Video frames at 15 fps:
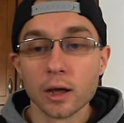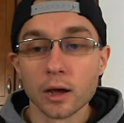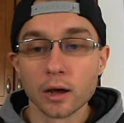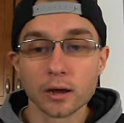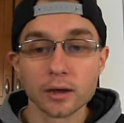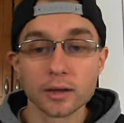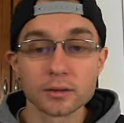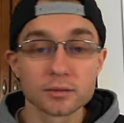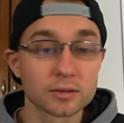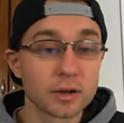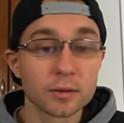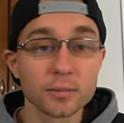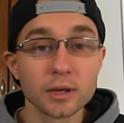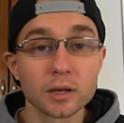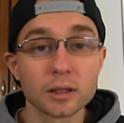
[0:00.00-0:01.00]
Uh, it's going
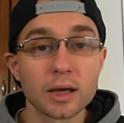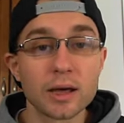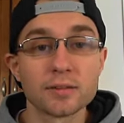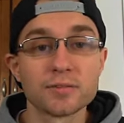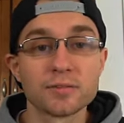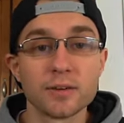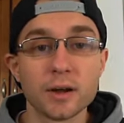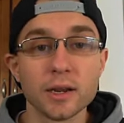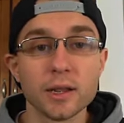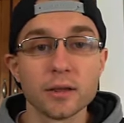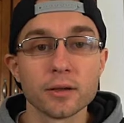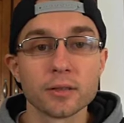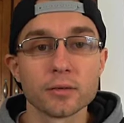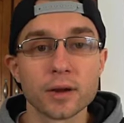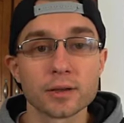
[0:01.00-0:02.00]
to be a lot of fun here
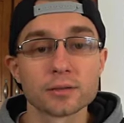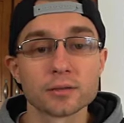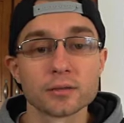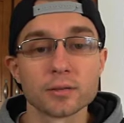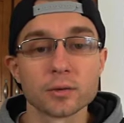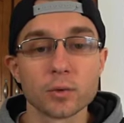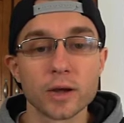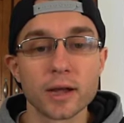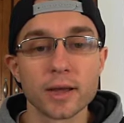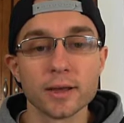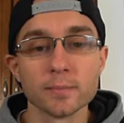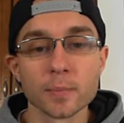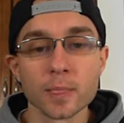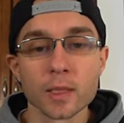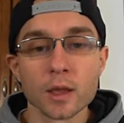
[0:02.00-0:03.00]
the rest of the
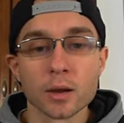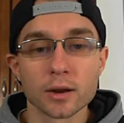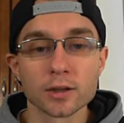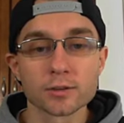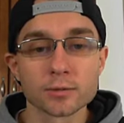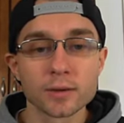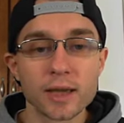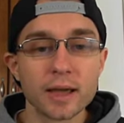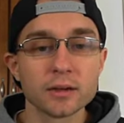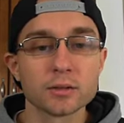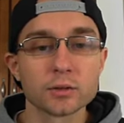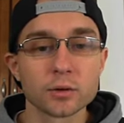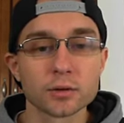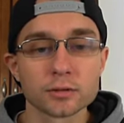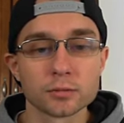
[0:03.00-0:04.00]
way as we head
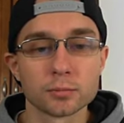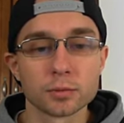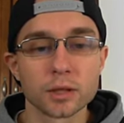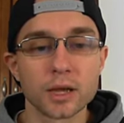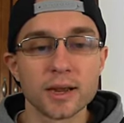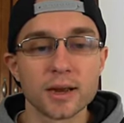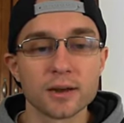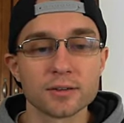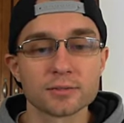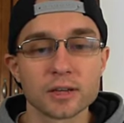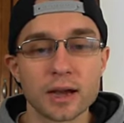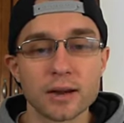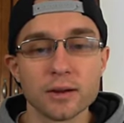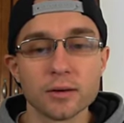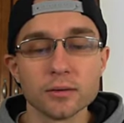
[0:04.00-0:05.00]
towards the playoffs,
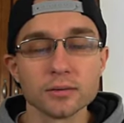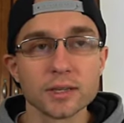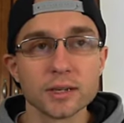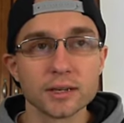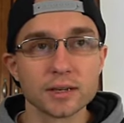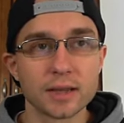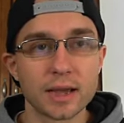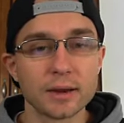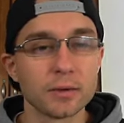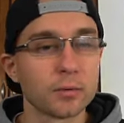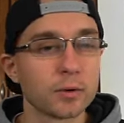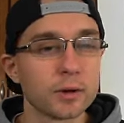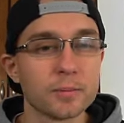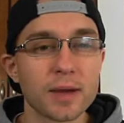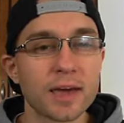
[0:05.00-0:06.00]
I don't think
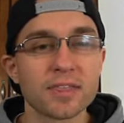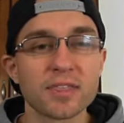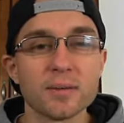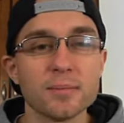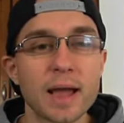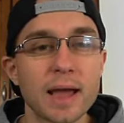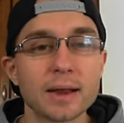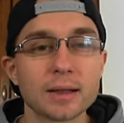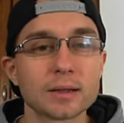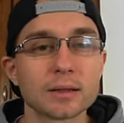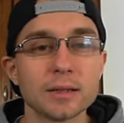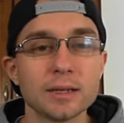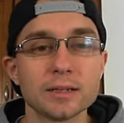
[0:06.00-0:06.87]
anyone mathematically